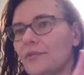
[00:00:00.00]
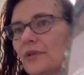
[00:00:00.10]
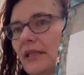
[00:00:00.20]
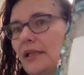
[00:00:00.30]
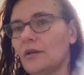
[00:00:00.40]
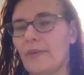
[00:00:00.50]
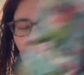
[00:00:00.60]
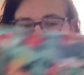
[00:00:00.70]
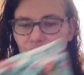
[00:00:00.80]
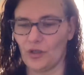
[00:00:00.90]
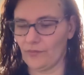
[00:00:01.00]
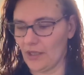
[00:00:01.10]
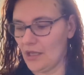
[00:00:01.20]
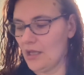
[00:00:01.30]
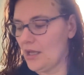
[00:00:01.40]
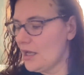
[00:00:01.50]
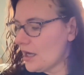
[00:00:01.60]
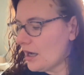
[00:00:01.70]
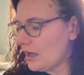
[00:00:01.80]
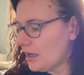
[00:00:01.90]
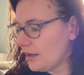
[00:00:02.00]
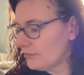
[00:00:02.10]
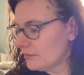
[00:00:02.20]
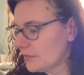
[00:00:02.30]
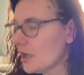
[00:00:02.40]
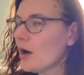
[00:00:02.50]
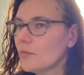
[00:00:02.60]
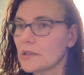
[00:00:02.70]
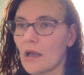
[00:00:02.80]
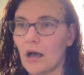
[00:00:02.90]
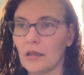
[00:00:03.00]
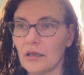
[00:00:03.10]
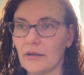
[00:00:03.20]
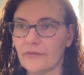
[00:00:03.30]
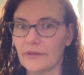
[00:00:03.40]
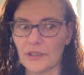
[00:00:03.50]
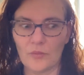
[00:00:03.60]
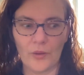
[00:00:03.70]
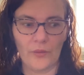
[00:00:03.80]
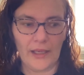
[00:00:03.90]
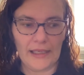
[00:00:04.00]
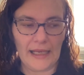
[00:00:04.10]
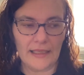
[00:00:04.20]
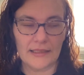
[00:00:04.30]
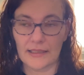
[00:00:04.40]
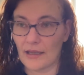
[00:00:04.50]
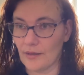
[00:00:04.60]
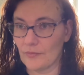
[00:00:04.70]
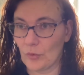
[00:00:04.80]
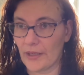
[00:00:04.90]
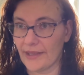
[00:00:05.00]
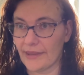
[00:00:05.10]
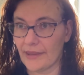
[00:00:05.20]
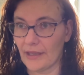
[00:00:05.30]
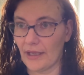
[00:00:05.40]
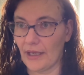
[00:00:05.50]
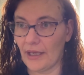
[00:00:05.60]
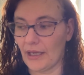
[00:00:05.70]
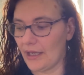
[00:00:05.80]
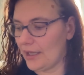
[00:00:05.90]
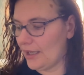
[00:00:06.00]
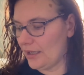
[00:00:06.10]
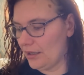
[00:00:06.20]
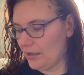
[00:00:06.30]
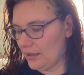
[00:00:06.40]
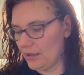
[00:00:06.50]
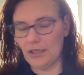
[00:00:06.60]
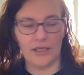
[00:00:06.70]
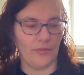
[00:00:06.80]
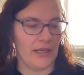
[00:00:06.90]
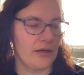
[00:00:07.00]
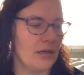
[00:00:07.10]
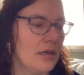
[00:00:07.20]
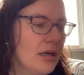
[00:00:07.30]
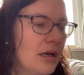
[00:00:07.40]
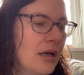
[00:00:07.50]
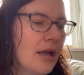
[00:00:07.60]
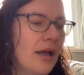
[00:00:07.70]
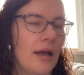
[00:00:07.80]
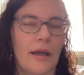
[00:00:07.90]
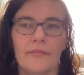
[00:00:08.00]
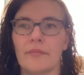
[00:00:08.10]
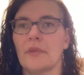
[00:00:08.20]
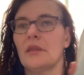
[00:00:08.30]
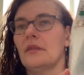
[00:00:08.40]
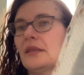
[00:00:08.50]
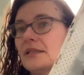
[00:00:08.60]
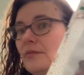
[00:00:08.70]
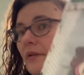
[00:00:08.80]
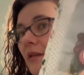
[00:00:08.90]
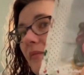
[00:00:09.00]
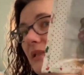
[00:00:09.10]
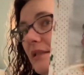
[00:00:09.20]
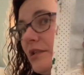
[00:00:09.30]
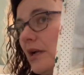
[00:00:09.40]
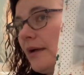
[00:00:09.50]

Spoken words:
with a needle minder too. Almost all of Little Boat 88s come with a needle minder. This one that my sister got